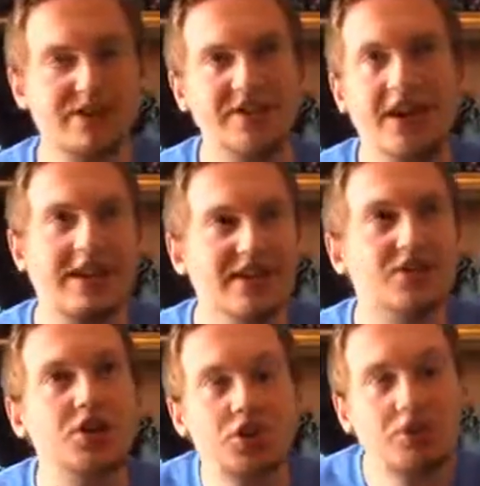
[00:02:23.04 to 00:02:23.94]
I guess,
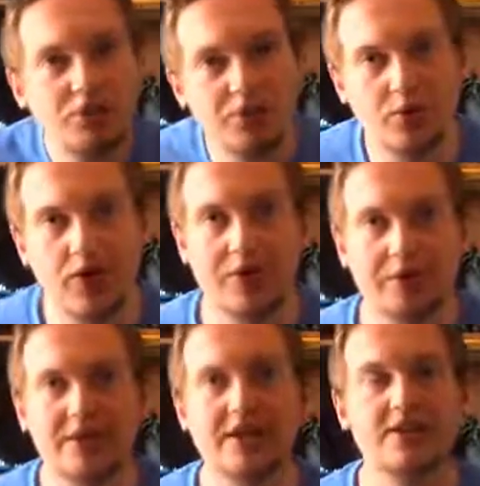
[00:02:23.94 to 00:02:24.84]
human world.
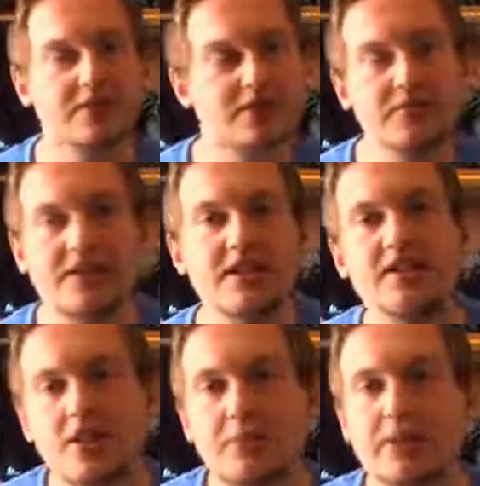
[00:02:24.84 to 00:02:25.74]
I mean, he's from the
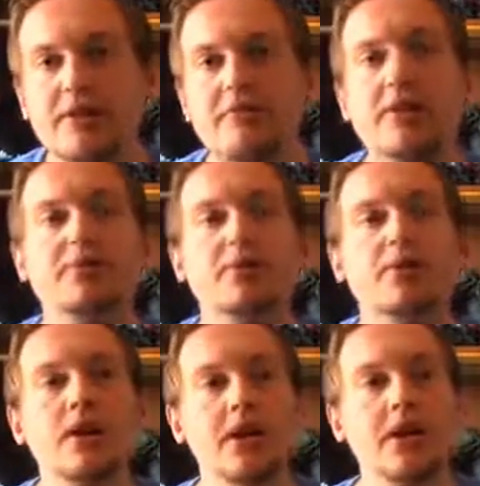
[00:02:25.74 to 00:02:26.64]
Cetopian
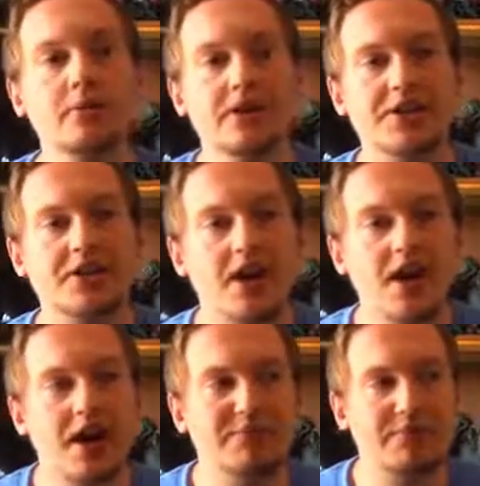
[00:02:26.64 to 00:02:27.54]
people, which
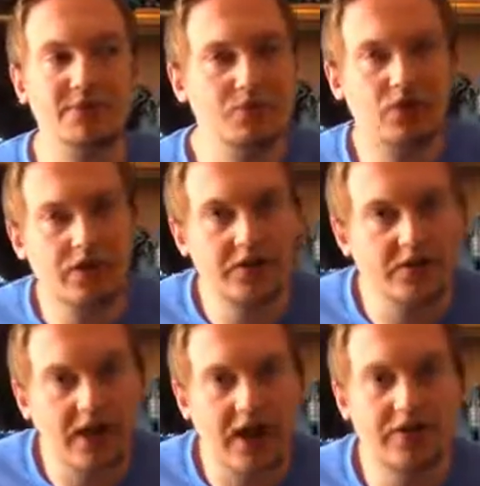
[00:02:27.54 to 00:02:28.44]
I presume were
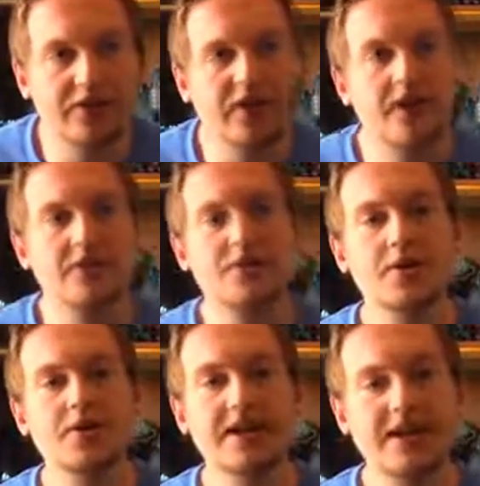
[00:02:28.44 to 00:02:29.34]
underground.
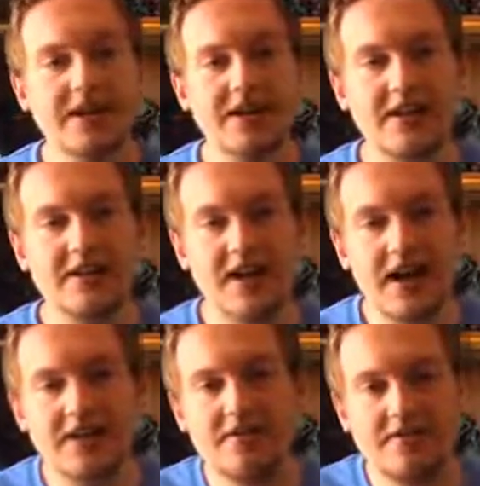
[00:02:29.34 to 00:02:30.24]
So it's
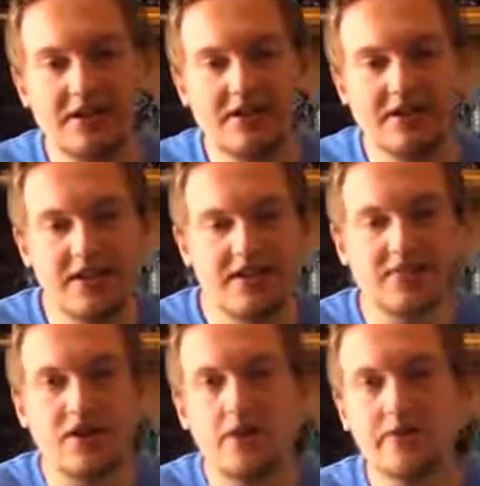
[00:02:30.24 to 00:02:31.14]
kind of in the sense
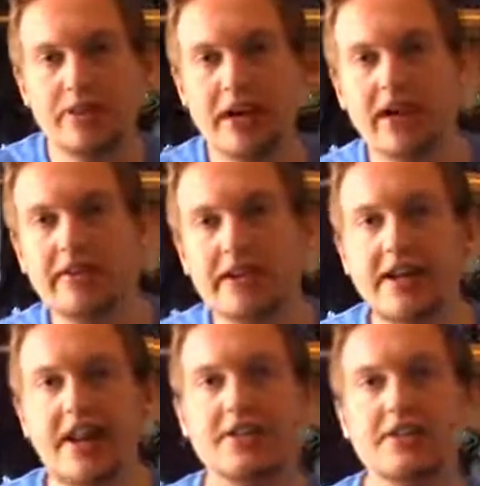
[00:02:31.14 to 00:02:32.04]
of calling him an alien
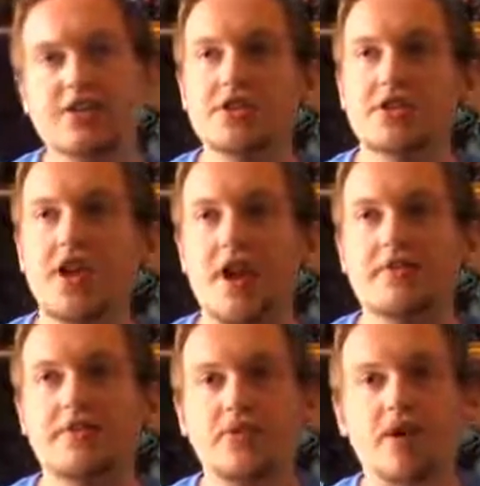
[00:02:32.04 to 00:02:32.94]
as in just not
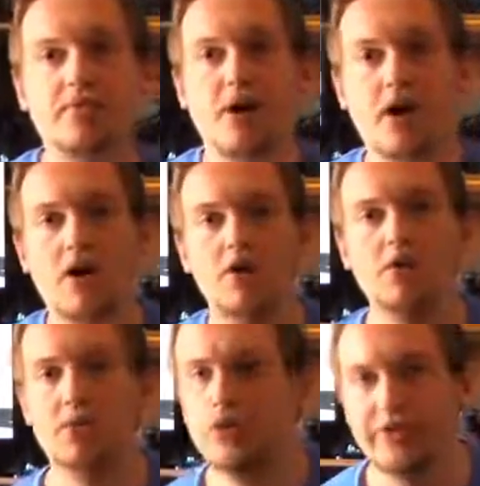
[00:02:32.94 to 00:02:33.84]
from our
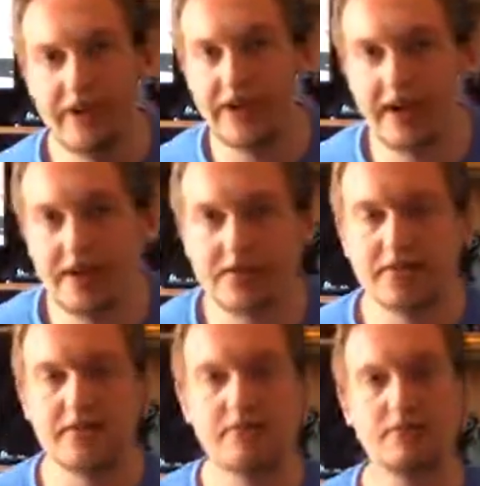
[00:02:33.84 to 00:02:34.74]
world, I guess,
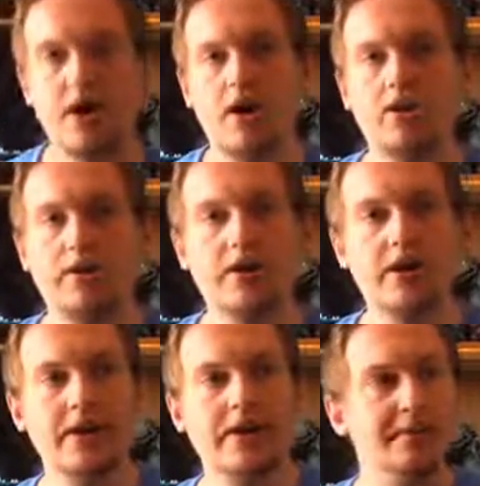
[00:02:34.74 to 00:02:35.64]
or from our
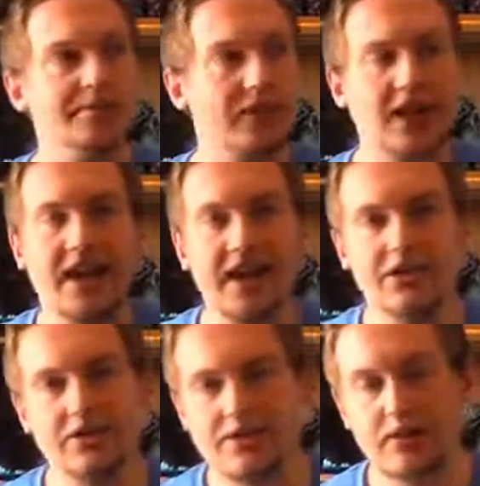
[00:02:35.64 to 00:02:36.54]

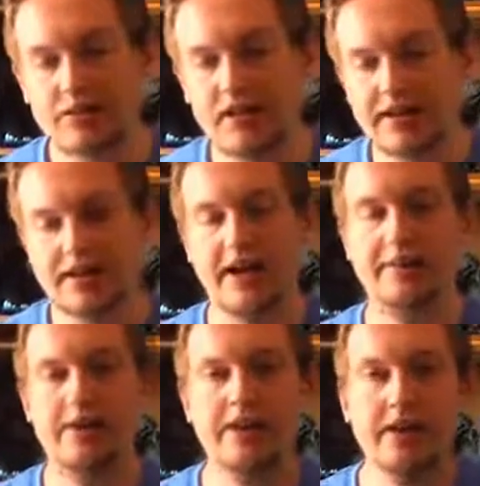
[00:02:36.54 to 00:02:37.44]
land or something like
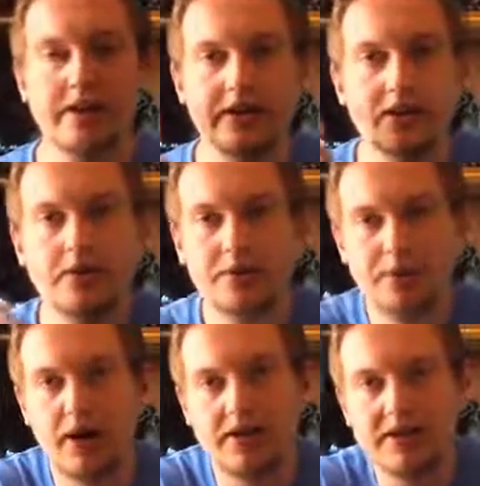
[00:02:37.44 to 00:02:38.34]
that. You can go into
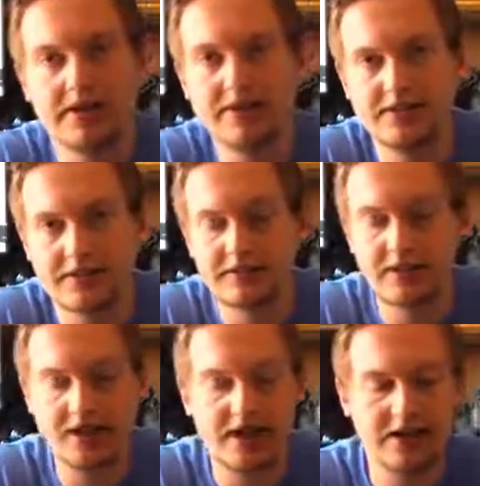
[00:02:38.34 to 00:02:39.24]
politics and stuff
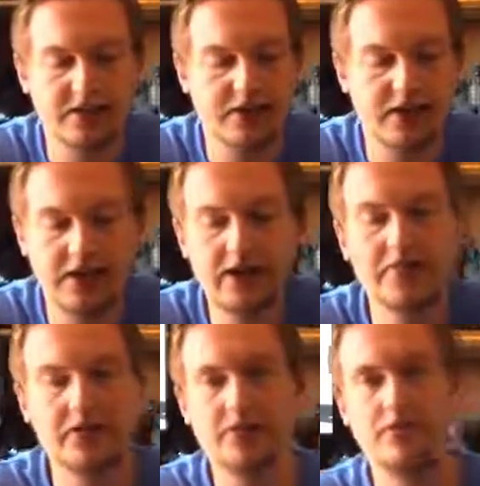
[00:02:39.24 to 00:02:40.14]
like that because we
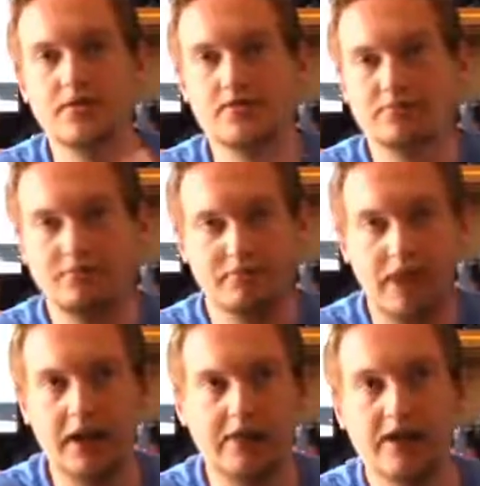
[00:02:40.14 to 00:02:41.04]
even use
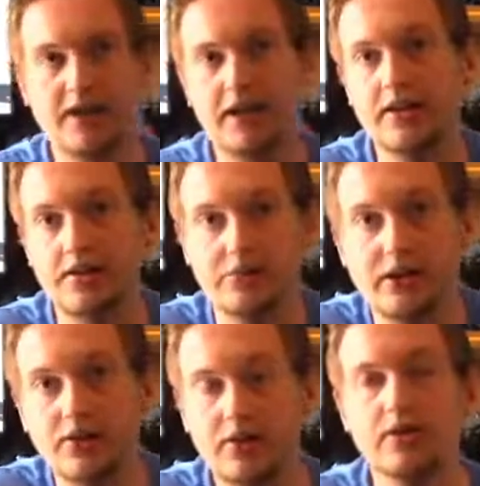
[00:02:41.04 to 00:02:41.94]
alien in the
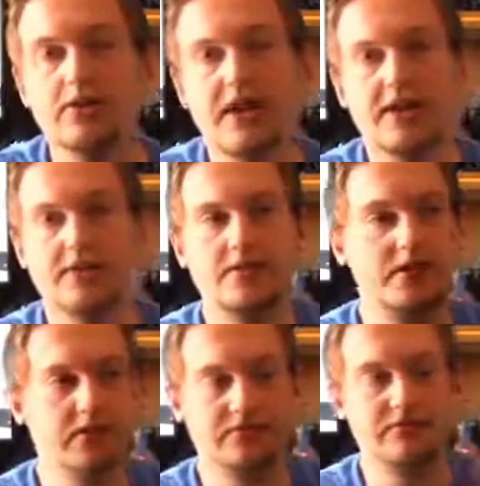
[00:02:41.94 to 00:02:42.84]
real world as,
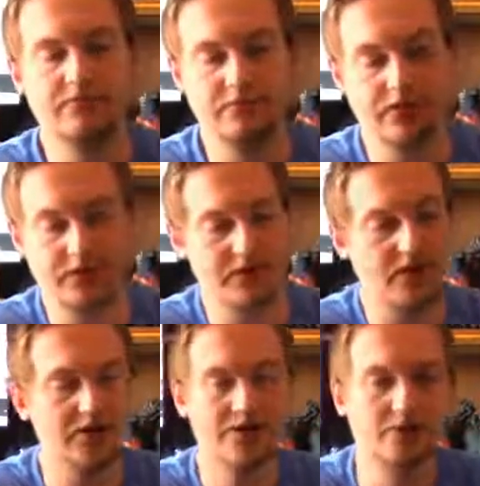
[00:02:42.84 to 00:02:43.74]
for other
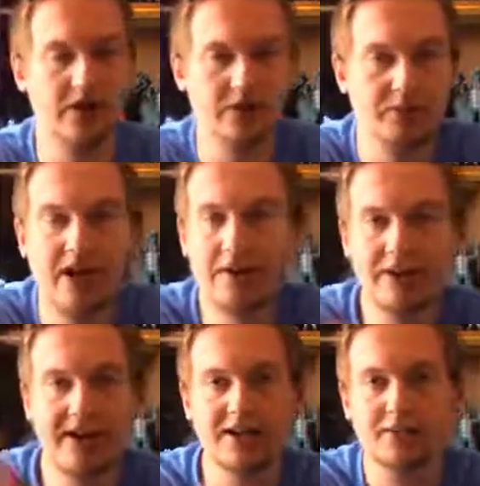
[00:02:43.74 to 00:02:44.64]
countries and whatever. But I don't
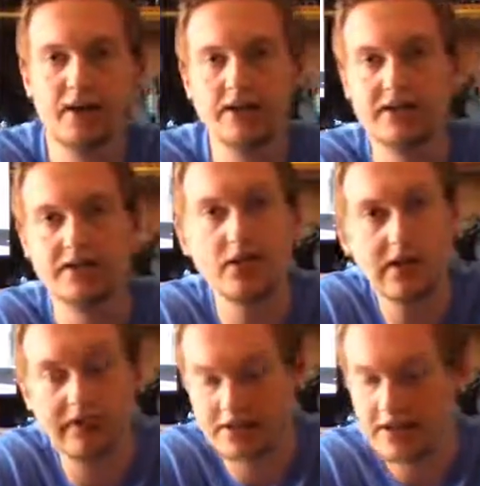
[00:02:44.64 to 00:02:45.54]
want to get into politics. So
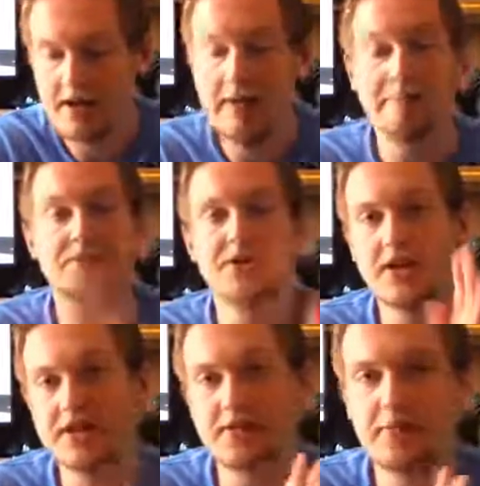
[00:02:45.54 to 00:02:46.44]
anyways, so
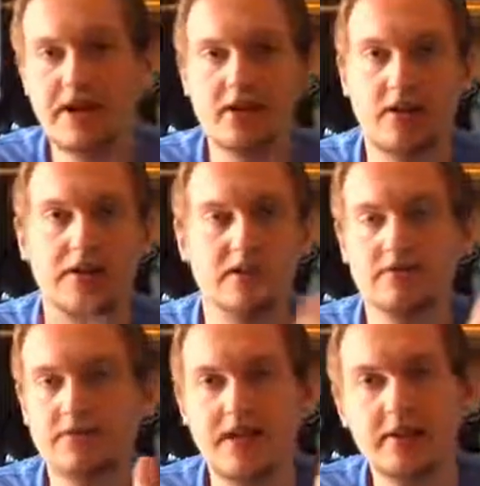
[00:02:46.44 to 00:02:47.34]
that's with Megalon.
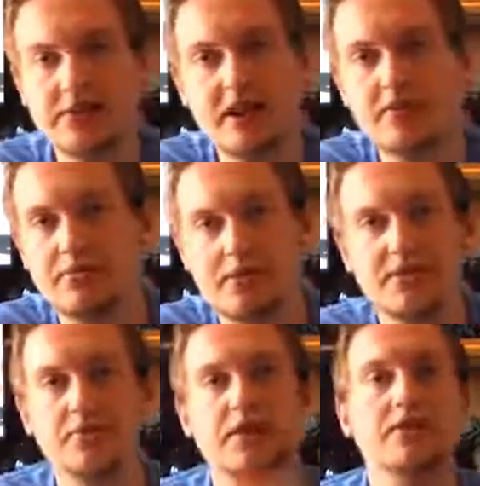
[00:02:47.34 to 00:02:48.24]
Take with that with what
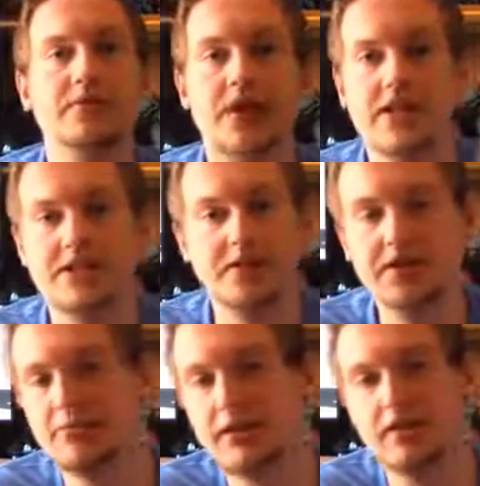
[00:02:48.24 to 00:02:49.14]
you will. If you guys still
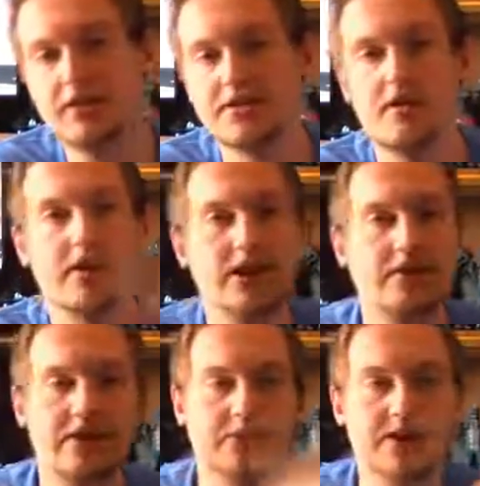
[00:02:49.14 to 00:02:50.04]
think Megalon's not an
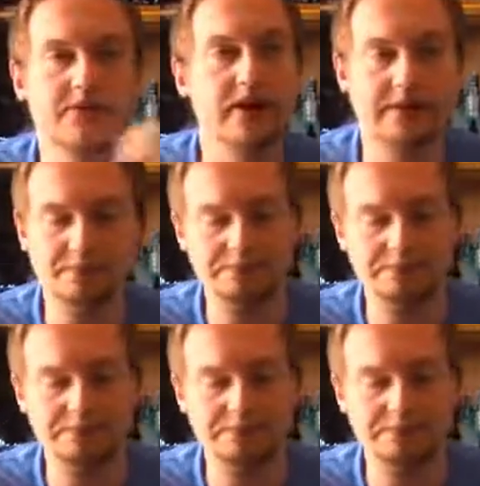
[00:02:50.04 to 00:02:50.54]
alien, that's fine.